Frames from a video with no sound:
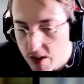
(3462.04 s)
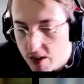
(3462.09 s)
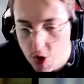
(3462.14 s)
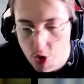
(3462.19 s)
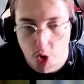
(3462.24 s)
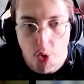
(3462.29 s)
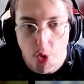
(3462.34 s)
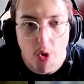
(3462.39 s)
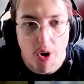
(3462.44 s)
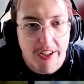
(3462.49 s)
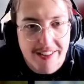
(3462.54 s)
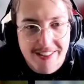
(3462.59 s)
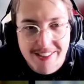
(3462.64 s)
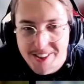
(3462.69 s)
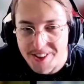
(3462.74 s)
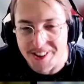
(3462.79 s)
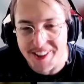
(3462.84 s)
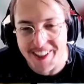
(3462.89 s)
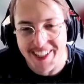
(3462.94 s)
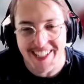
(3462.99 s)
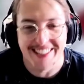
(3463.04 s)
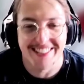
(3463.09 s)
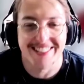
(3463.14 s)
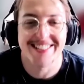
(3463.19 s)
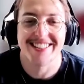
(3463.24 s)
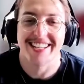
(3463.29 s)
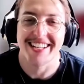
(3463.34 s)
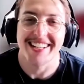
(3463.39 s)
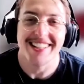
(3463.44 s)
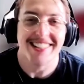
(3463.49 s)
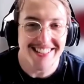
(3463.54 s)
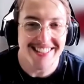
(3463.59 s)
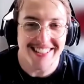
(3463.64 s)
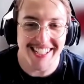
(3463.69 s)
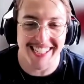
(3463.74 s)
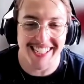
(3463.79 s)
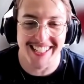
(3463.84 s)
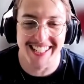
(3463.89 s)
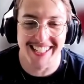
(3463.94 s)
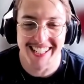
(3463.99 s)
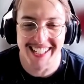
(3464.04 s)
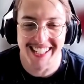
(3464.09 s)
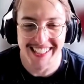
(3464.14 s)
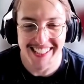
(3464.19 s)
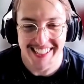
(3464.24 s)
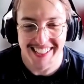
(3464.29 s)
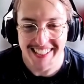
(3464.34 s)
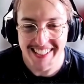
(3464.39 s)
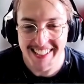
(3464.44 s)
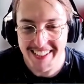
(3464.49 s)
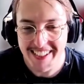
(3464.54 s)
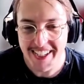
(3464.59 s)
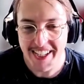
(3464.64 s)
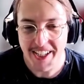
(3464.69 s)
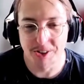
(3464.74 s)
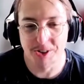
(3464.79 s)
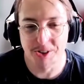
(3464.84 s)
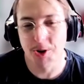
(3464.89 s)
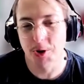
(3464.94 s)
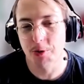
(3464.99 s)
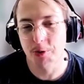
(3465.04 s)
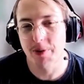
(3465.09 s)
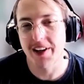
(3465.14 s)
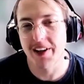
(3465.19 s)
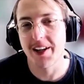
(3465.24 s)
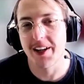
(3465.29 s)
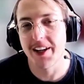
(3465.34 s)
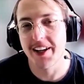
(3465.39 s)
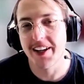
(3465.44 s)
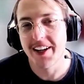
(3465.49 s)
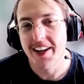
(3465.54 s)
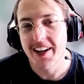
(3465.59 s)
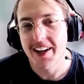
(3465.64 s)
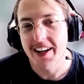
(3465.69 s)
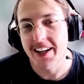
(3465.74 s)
trust your instincts. You don't really...